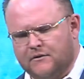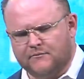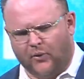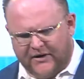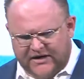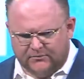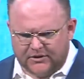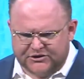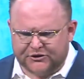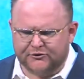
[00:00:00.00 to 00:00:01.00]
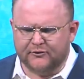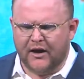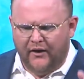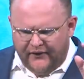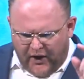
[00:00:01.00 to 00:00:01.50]
Point number two,
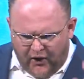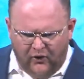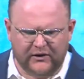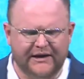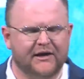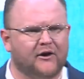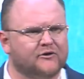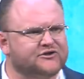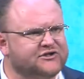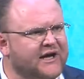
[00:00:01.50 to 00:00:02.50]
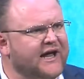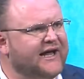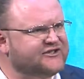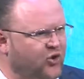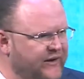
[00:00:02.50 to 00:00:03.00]
the Holy Ghost
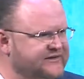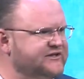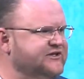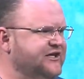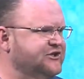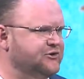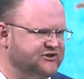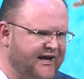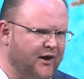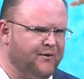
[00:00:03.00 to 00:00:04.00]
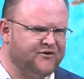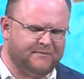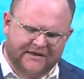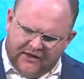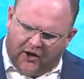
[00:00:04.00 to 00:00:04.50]
is quintessential. Say it with
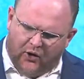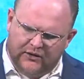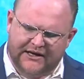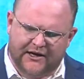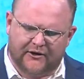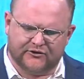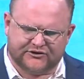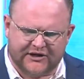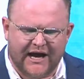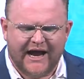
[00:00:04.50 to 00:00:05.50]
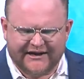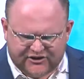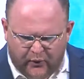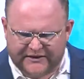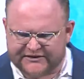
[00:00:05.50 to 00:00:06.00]
me. The Holy Ghost is
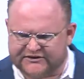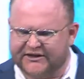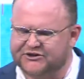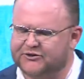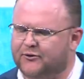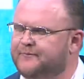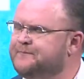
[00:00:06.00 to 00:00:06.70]
quintessential.